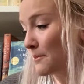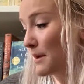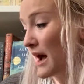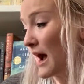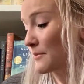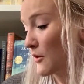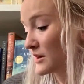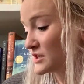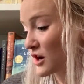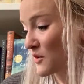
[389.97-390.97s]
But I'm
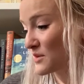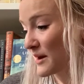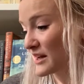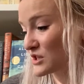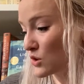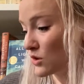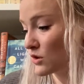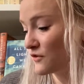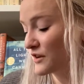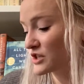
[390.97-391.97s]
going to start with my
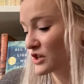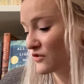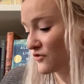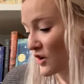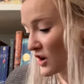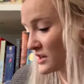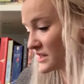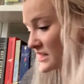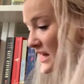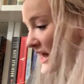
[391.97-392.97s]
historical fiction
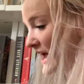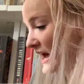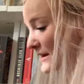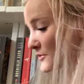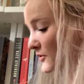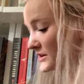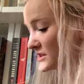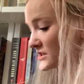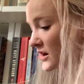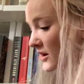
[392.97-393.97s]
first. And I'm going to
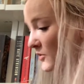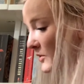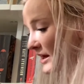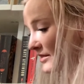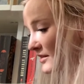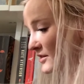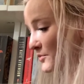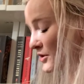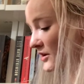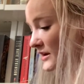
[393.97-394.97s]
start with the
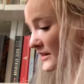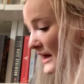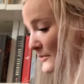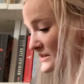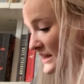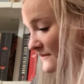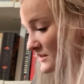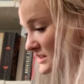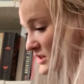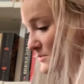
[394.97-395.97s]
book that was
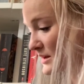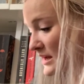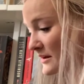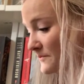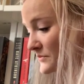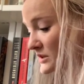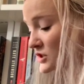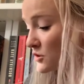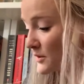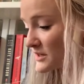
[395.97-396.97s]
gifted to me, the
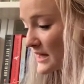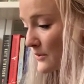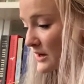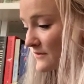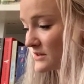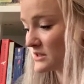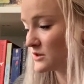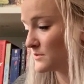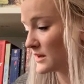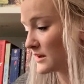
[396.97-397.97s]
two books that were gifted
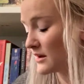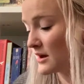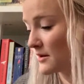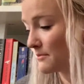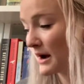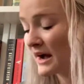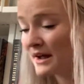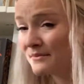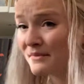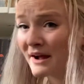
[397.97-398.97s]
to me
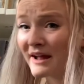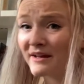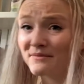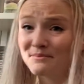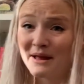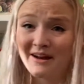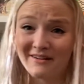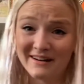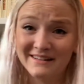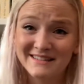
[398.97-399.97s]
by my
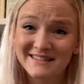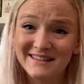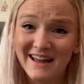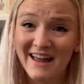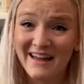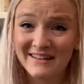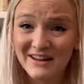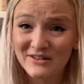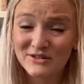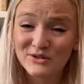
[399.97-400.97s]
parents. And
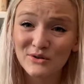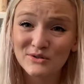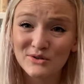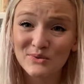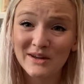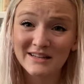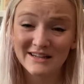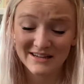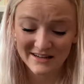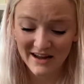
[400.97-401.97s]
they are so sweet
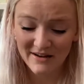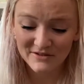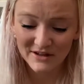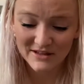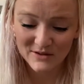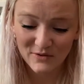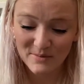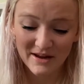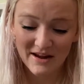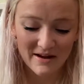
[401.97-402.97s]
to have done this for
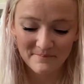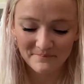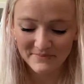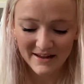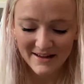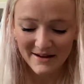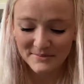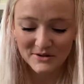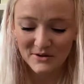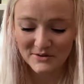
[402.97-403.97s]
me. I'm
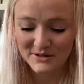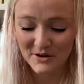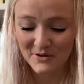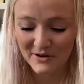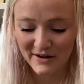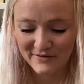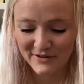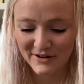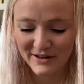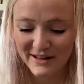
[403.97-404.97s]
so, so
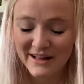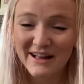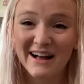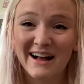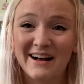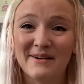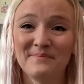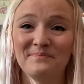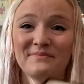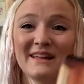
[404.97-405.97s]
grateful.
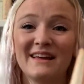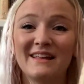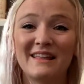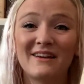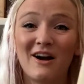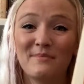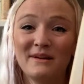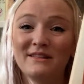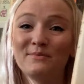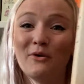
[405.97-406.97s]
They got
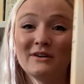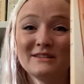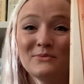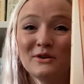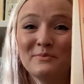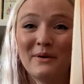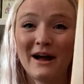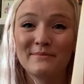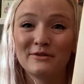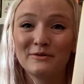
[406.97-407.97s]
me the Poisonwood
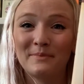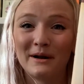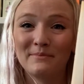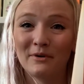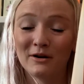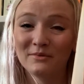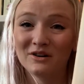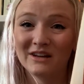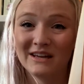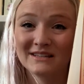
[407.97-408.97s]
Bible by
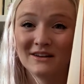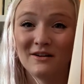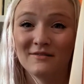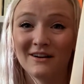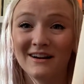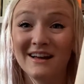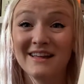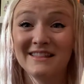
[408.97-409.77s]
Barbara Kingsolver.